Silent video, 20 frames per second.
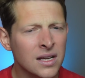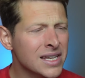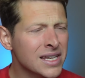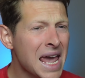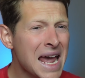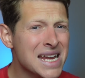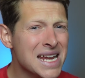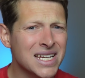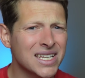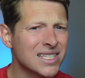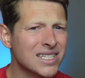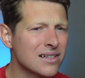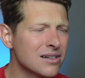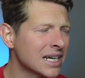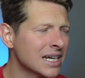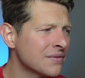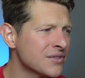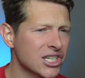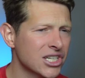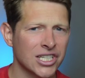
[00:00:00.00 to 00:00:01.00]
Yeah, he's still going
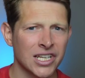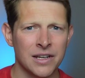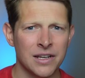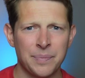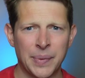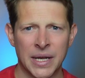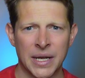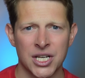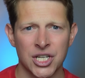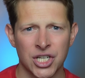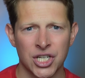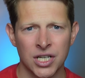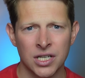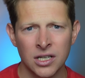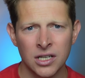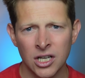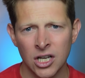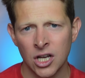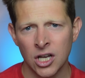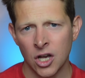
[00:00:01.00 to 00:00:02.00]
to have a state pension
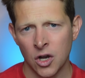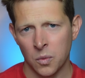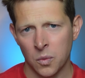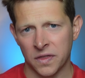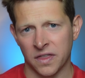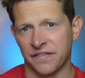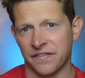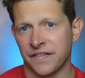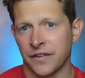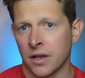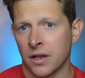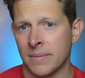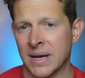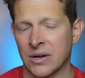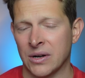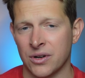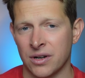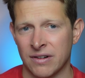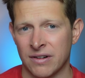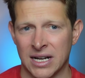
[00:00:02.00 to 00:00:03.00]
with the full
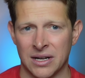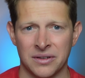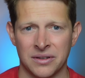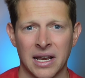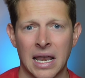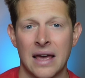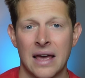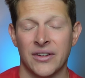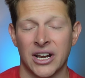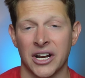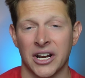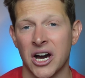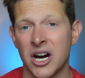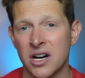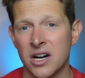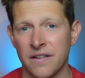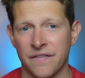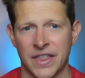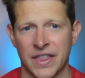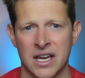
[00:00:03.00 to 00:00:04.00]
amount around
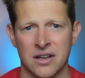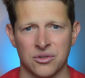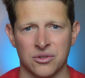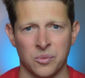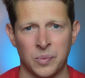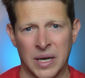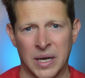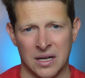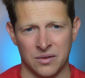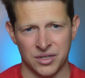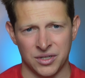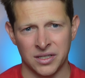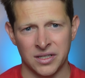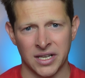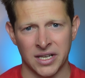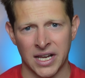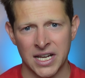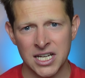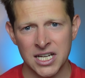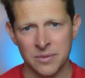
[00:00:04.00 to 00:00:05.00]
£11,500 in
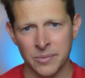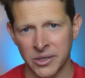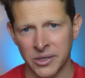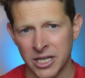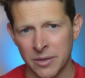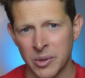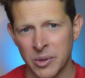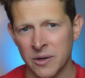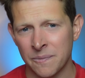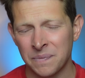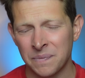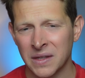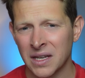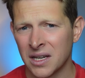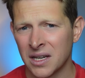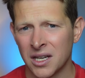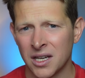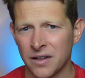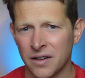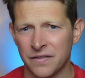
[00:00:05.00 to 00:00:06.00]
today's money, but
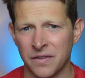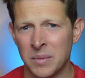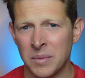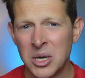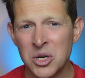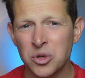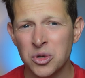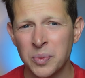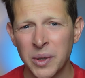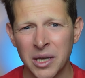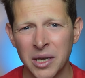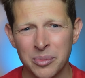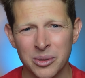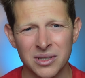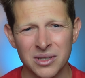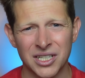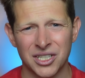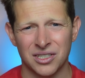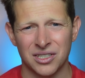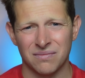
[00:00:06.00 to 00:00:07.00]
for most people,
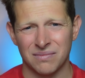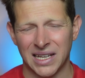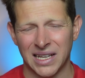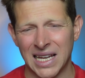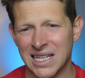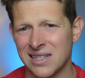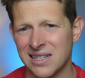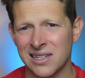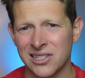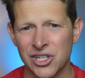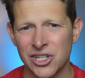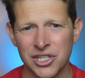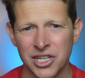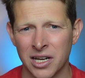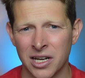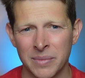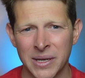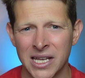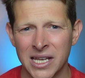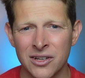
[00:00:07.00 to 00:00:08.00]
this isn't just going
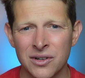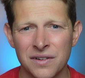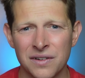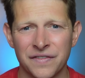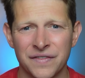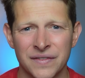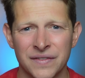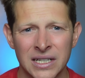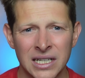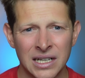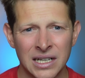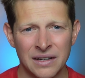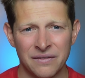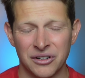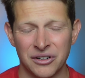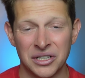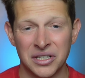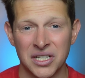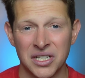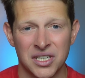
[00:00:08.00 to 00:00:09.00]
to be enough for
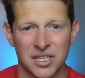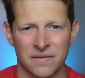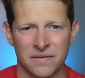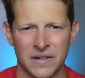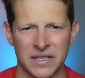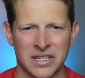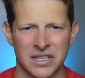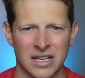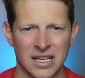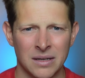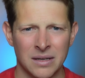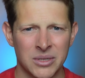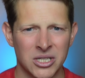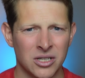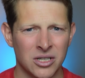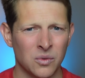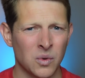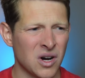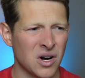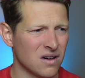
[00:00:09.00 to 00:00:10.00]
a decent retirement at